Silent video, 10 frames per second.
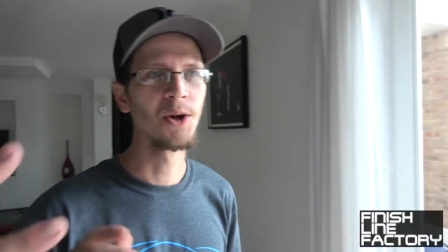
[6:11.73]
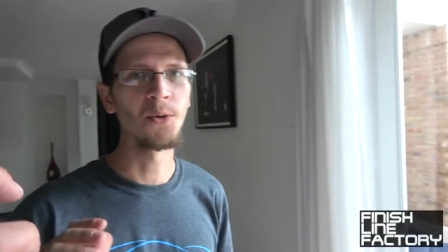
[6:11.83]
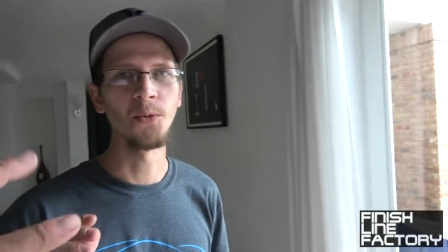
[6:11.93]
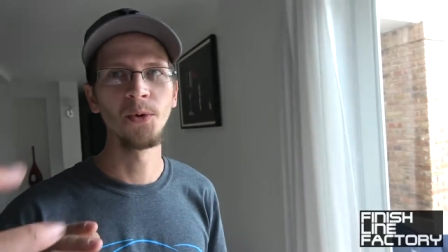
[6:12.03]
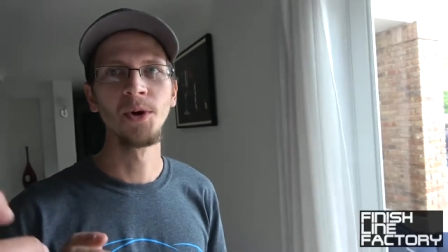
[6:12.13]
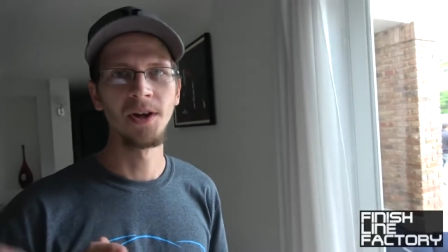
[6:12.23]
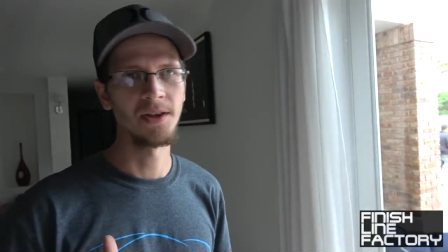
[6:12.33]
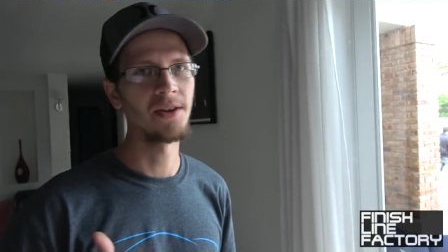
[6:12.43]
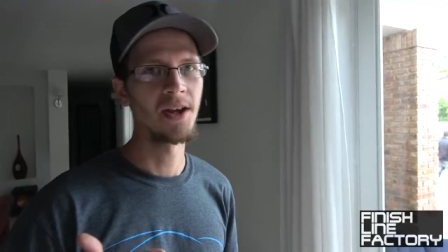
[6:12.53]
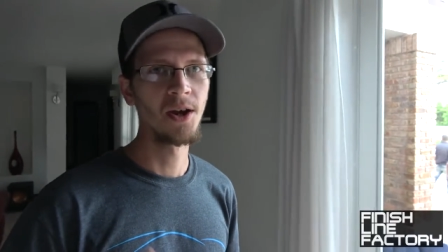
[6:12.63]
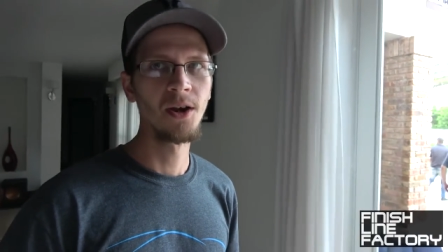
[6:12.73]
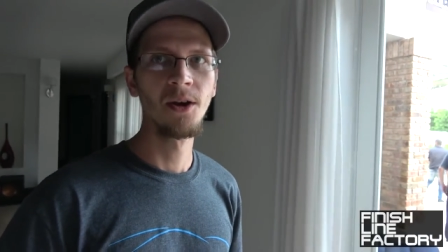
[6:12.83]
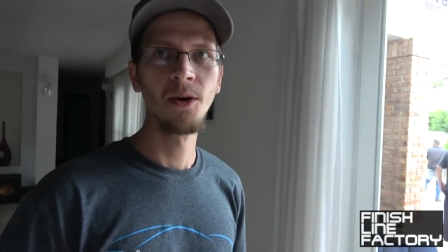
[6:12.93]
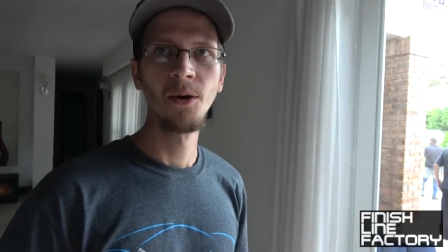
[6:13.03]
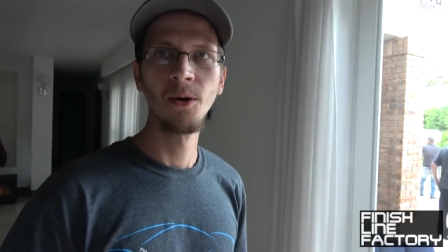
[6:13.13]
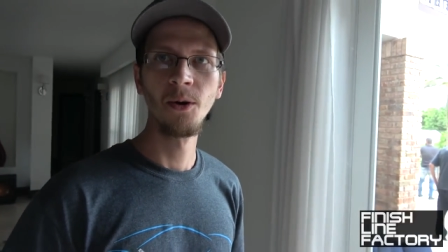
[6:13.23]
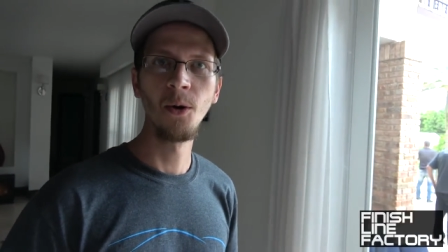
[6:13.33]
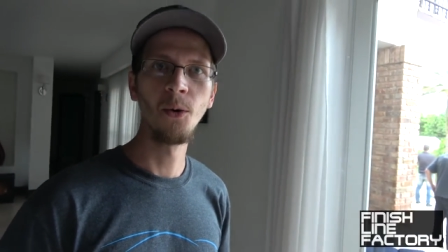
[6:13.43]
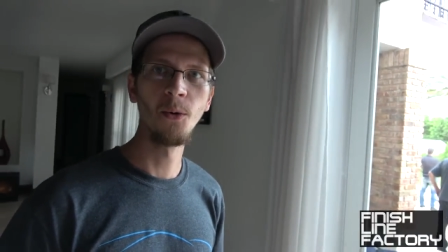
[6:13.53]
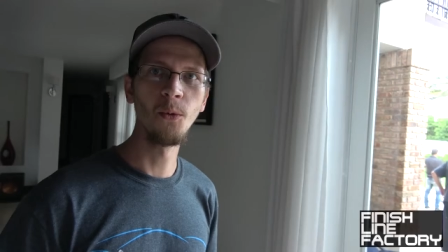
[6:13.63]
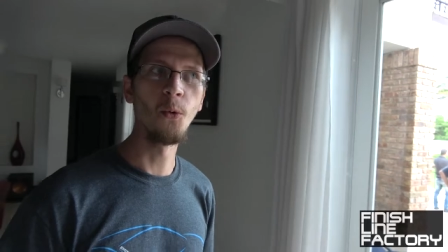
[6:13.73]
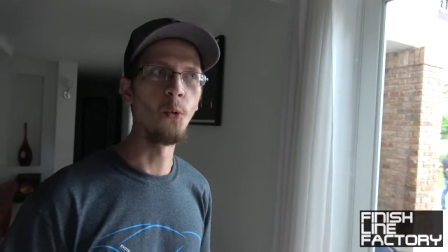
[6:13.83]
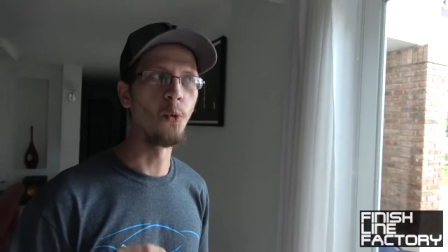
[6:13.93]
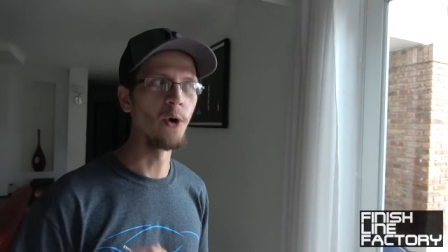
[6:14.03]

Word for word: 3,000. That's like that's a house in itself.